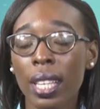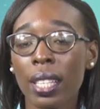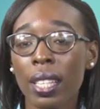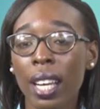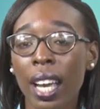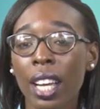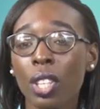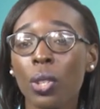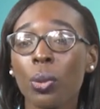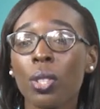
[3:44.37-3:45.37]
and the High
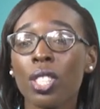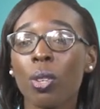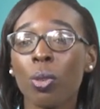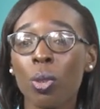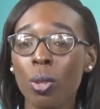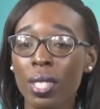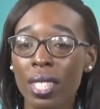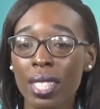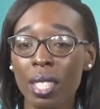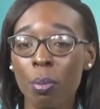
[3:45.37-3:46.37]
Court now goes
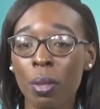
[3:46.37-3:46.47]
into the